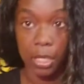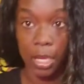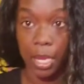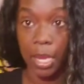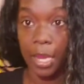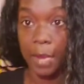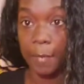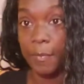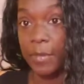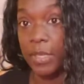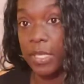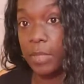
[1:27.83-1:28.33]
I
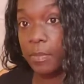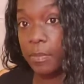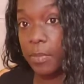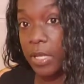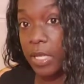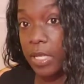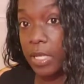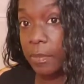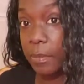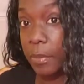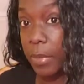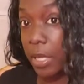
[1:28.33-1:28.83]
have this
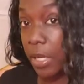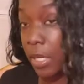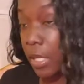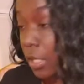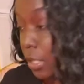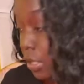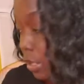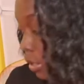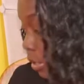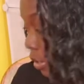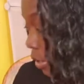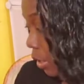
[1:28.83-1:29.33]
big
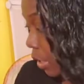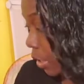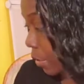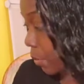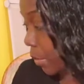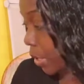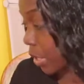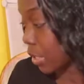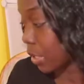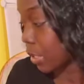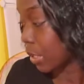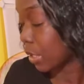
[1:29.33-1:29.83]
box,
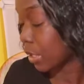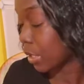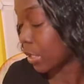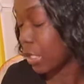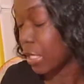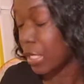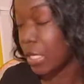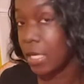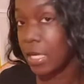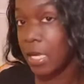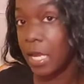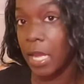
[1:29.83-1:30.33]
and
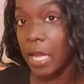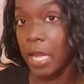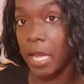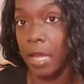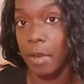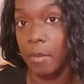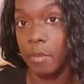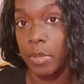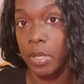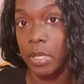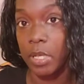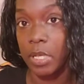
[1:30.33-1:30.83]
basically
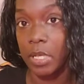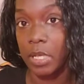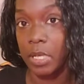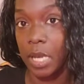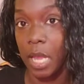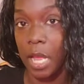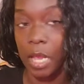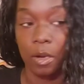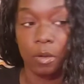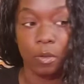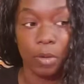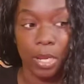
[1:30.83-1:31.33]
I
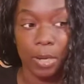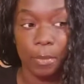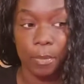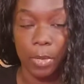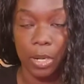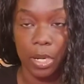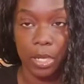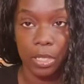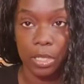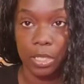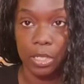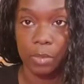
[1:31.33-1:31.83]
don't like
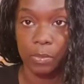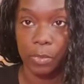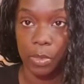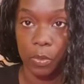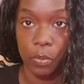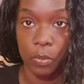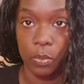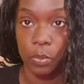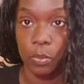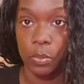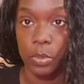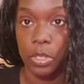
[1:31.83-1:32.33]
boxes in my
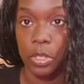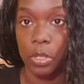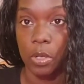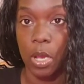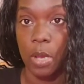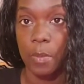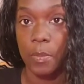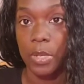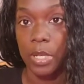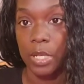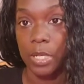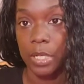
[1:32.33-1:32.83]
room, so
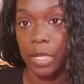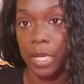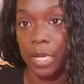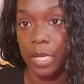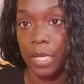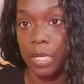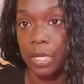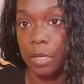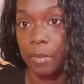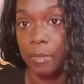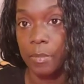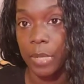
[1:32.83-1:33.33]
I've been
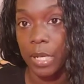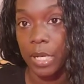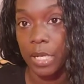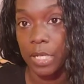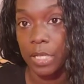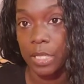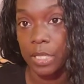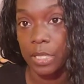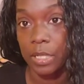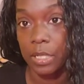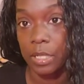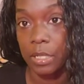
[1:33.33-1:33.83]
like
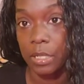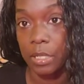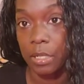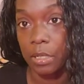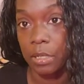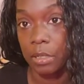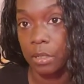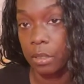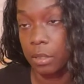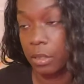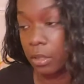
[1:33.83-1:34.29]
unboxing